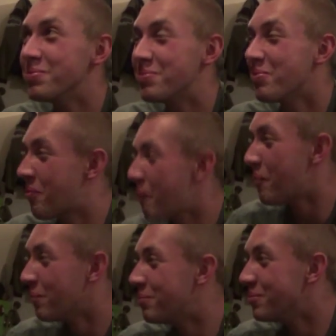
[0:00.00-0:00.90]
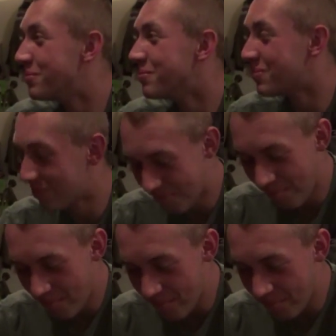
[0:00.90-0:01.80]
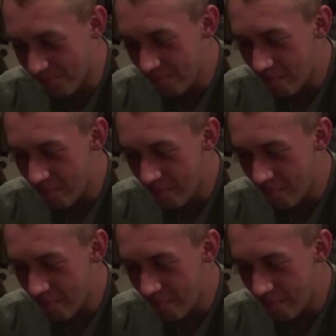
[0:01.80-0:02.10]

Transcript: he's like about it. It's a baby wipe.